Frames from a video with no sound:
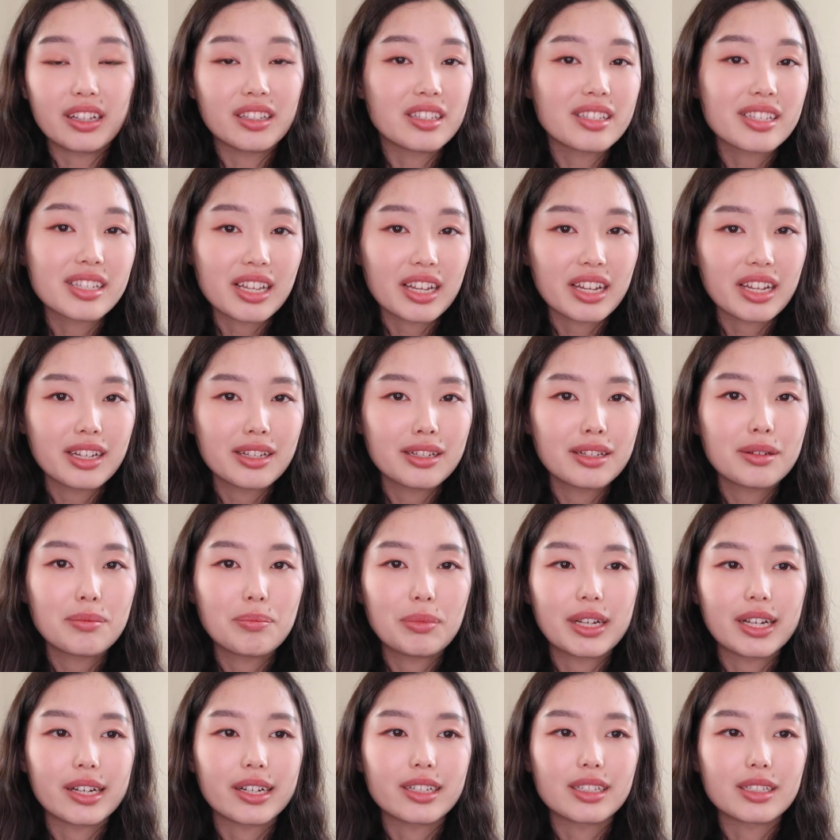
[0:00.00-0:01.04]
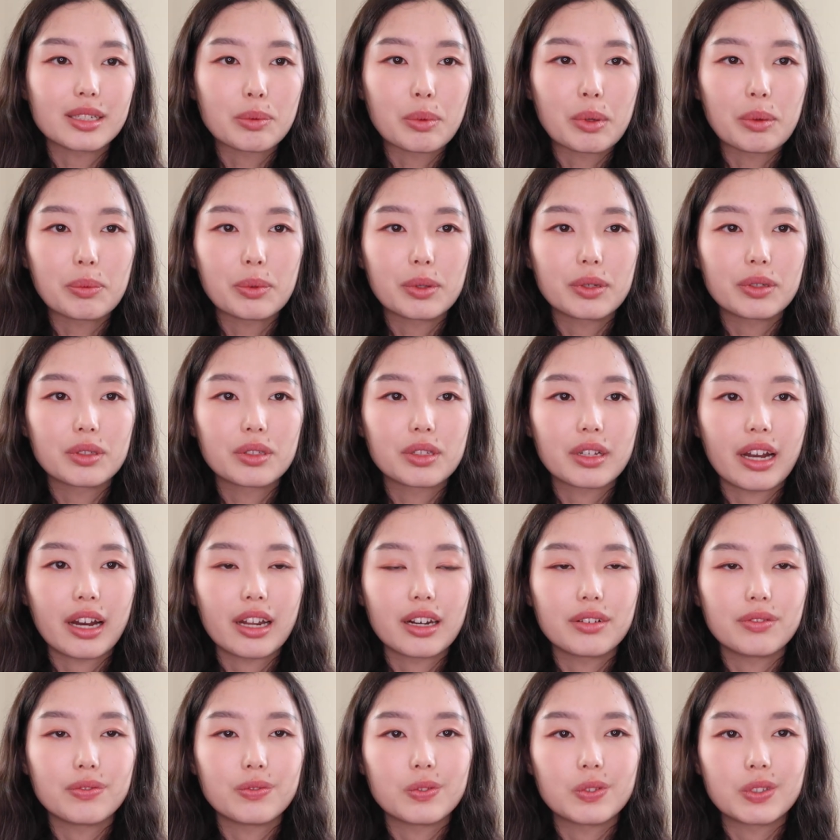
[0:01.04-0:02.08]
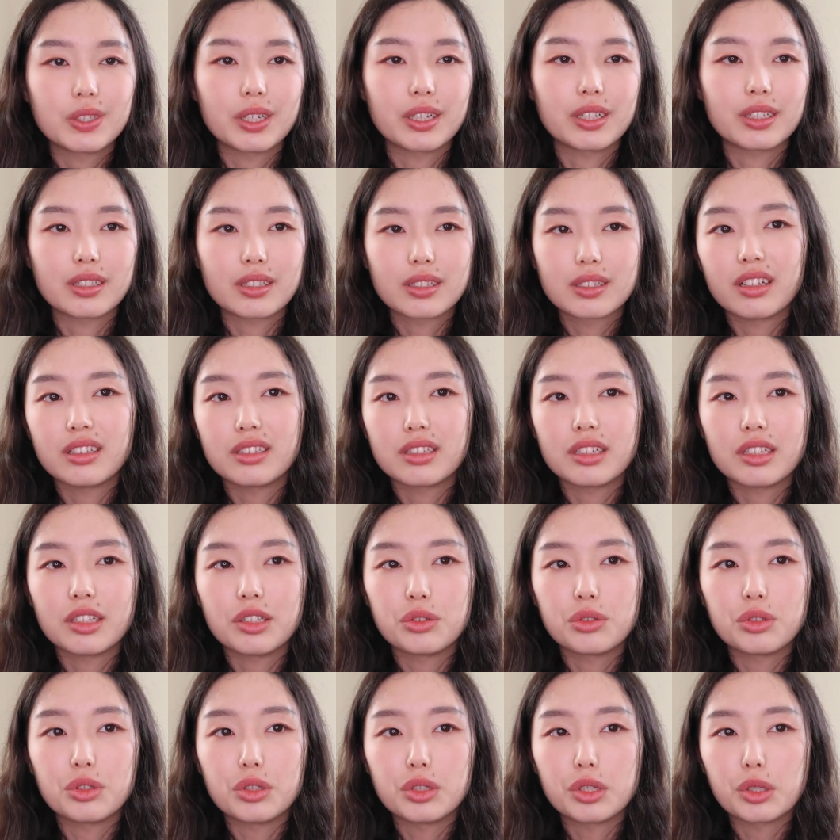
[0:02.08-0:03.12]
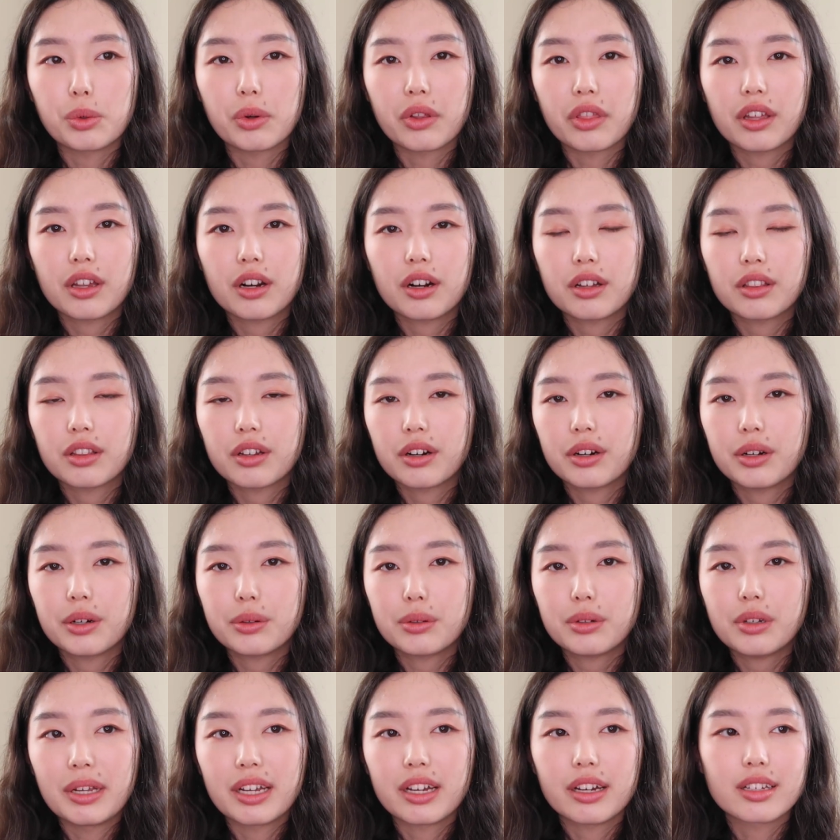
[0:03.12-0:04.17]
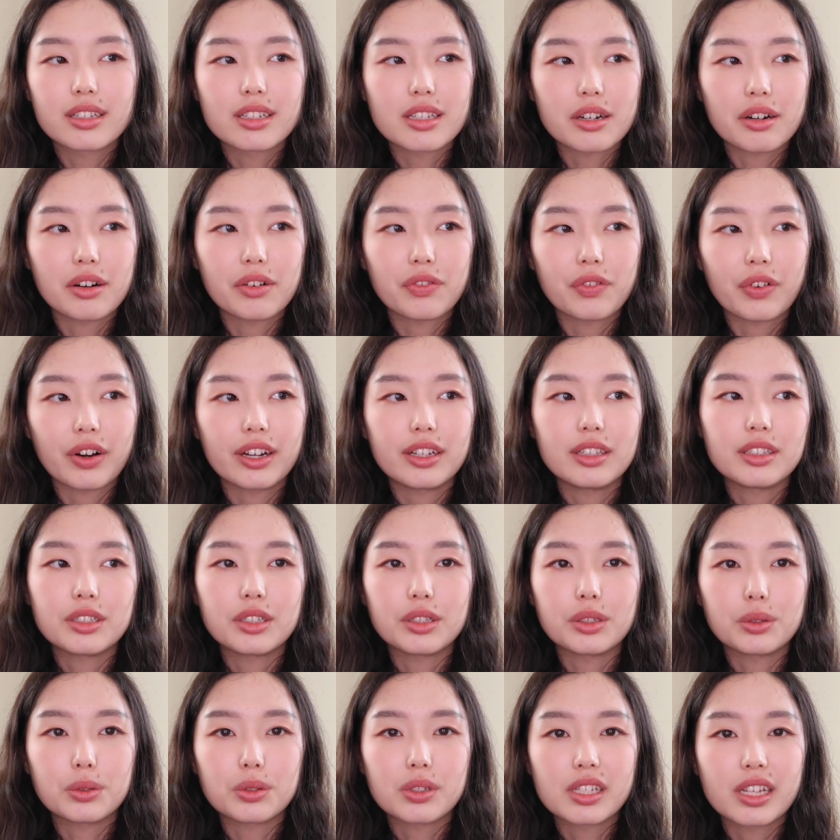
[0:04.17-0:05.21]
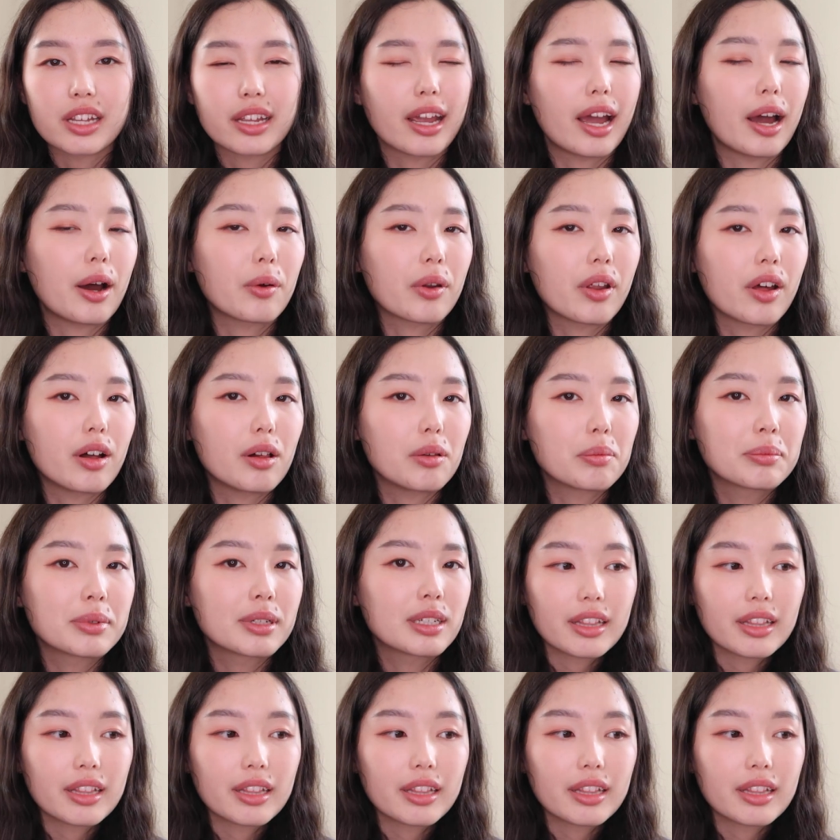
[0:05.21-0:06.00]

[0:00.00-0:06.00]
unseen, because people kind of just continue to deal with it on their own because they're afraid to seek out help.